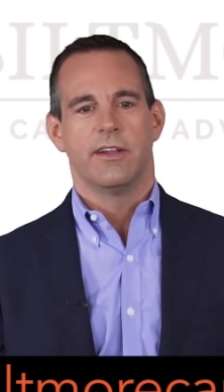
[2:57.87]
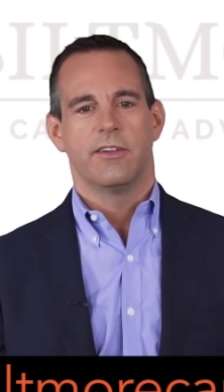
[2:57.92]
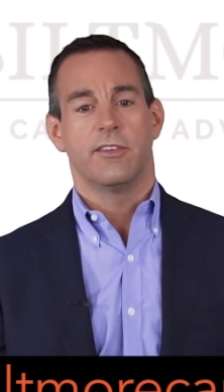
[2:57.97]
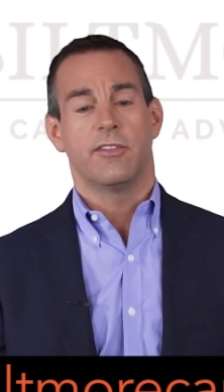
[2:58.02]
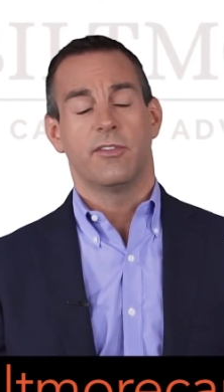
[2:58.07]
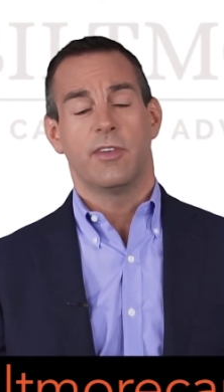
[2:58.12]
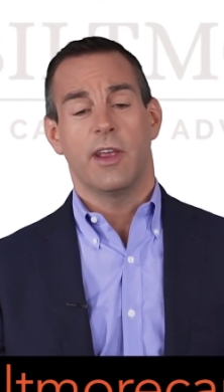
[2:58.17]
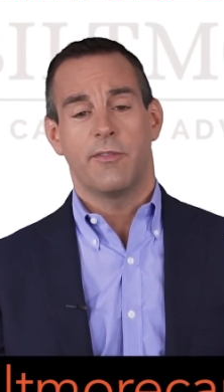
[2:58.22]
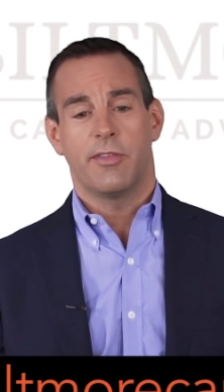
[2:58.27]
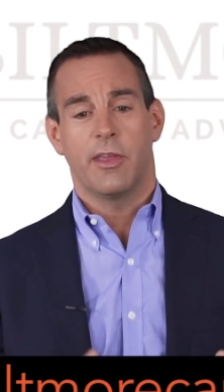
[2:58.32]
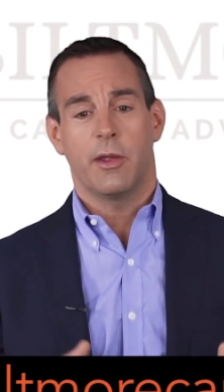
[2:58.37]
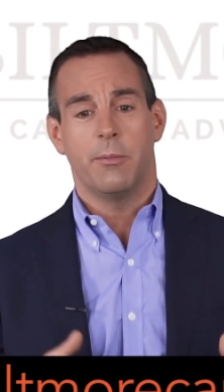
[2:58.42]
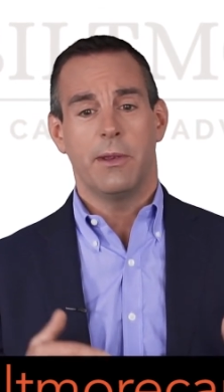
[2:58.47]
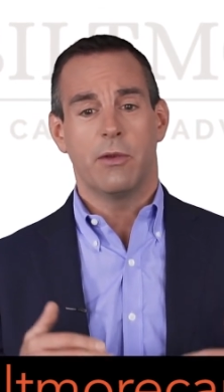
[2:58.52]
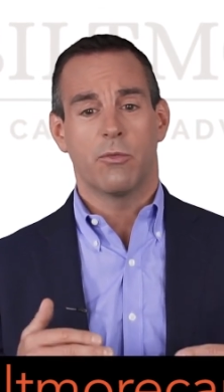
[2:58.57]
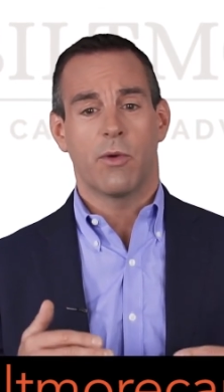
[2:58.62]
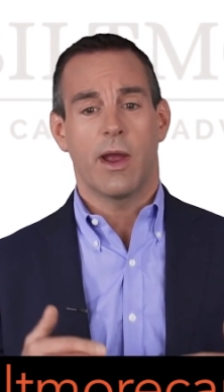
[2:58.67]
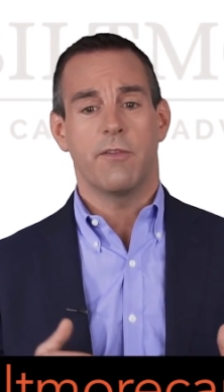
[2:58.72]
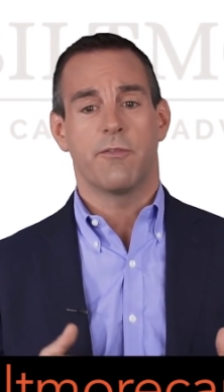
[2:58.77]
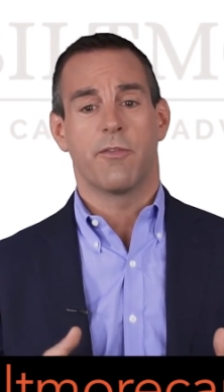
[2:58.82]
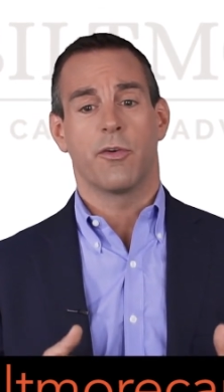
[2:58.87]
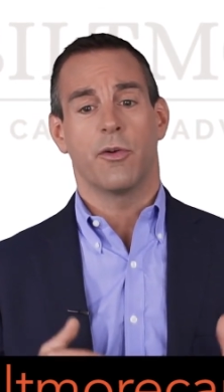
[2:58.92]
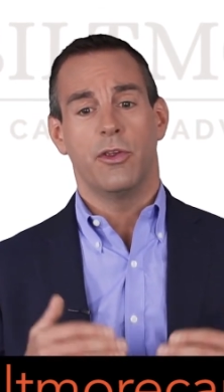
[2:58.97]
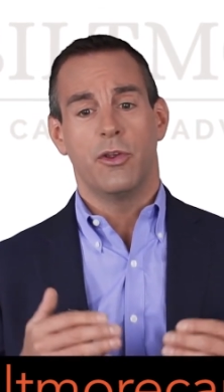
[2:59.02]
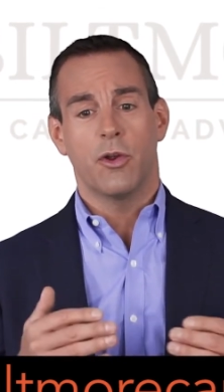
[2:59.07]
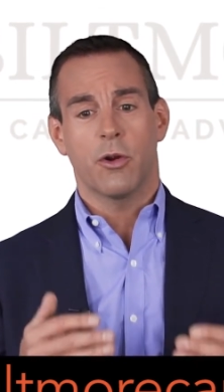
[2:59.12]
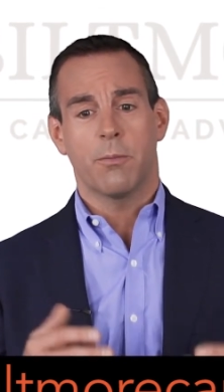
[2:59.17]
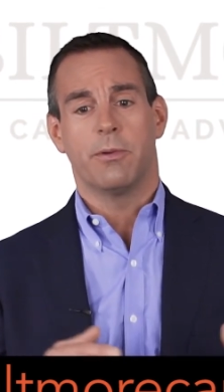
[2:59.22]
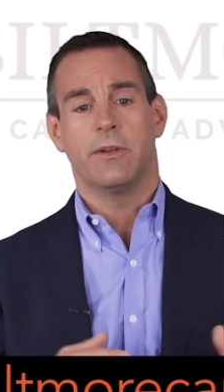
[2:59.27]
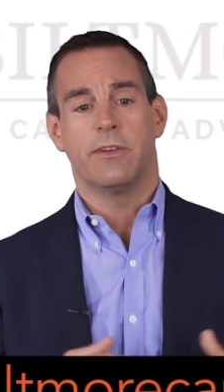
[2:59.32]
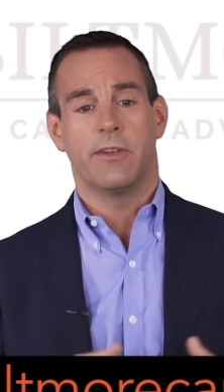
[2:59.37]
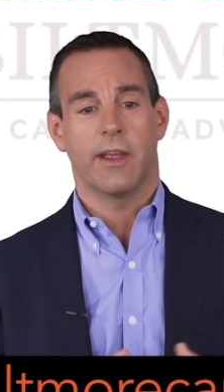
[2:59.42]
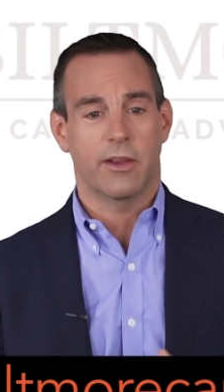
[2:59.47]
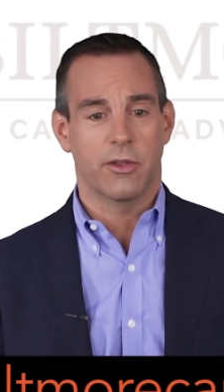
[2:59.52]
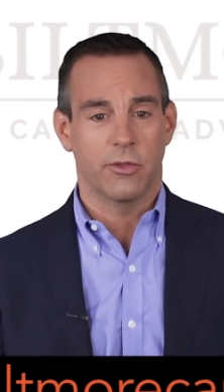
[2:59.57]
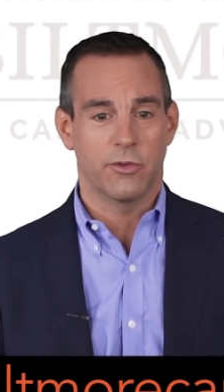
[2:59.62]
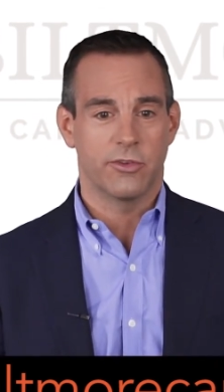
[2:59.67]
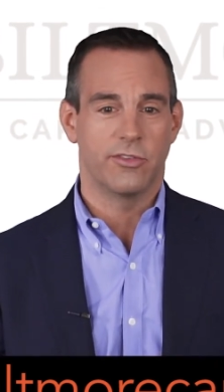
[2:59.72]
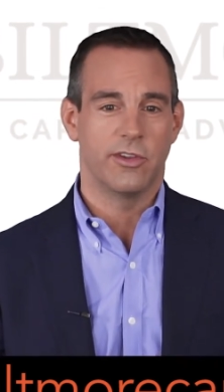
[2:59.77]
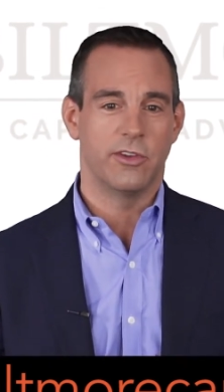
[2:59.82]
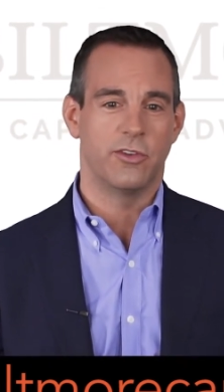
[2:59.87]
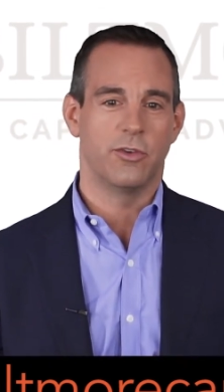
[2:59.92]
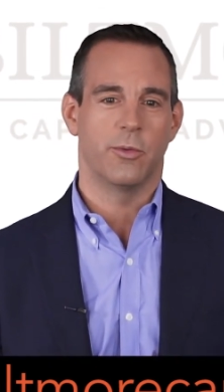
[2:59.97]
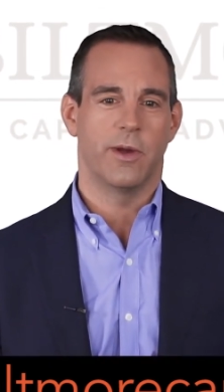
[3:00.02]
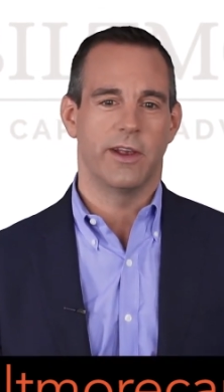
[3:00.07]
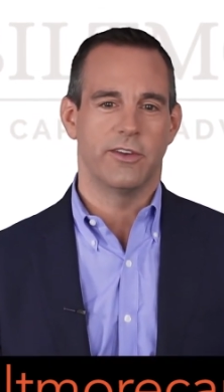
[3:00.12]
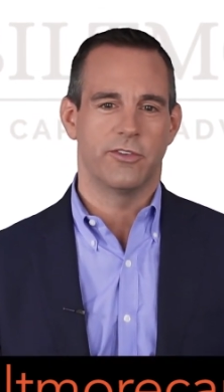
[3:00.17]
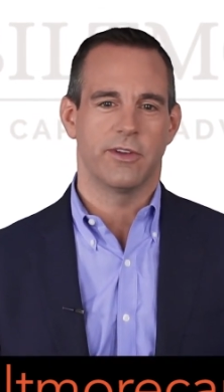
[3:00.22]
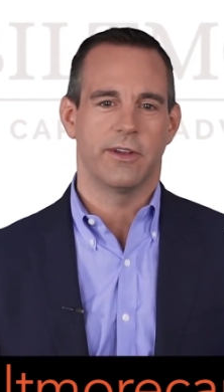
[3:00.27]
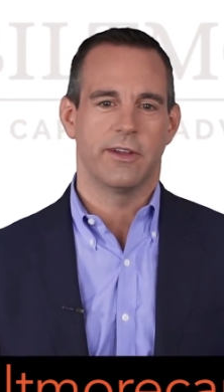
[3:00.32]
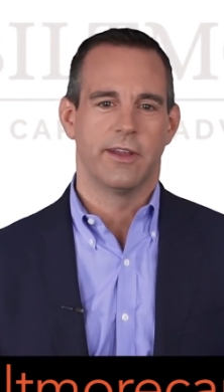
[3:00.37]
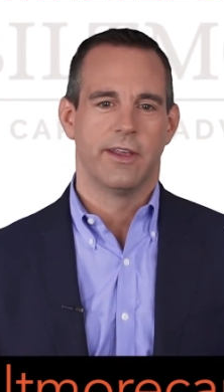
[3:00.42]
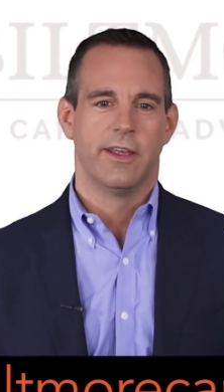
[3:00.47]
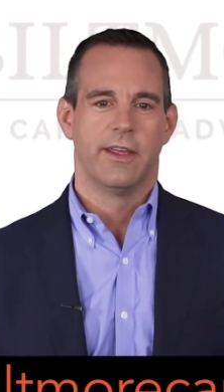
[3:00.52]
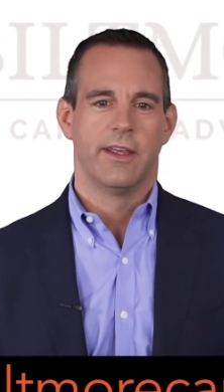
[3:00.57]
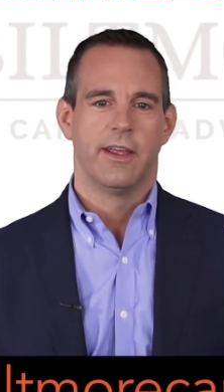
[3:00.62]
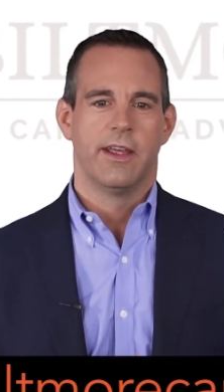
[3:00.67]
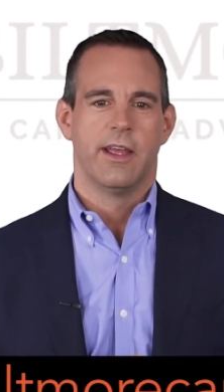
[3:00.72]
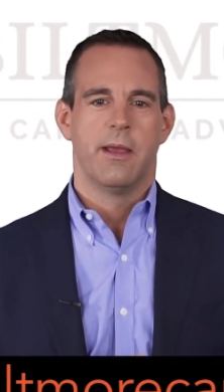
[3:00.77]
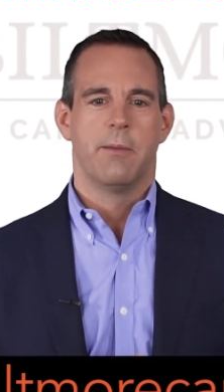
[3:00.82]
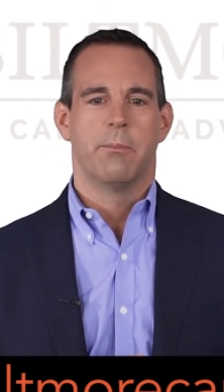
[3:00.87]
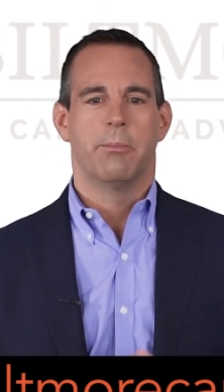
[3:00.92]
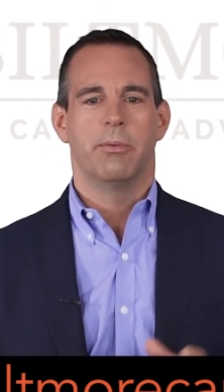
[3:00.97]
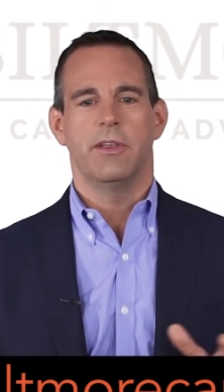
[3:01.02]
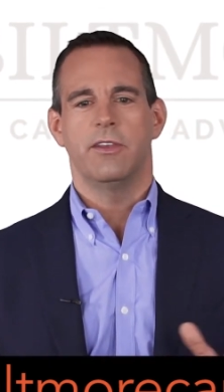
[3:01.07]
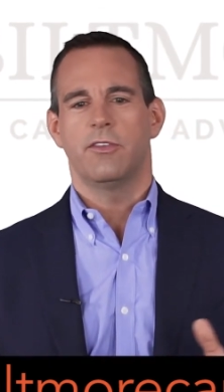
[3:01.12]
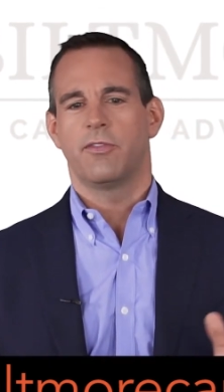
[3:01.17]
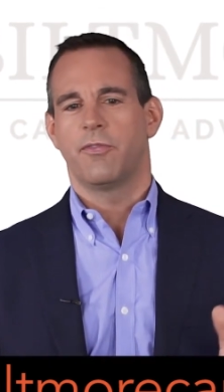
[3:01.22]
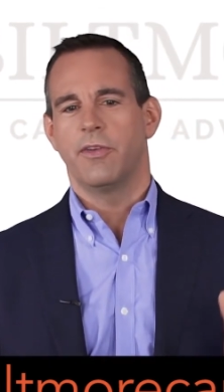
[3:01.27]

to see if they'd be right for your particular situation, please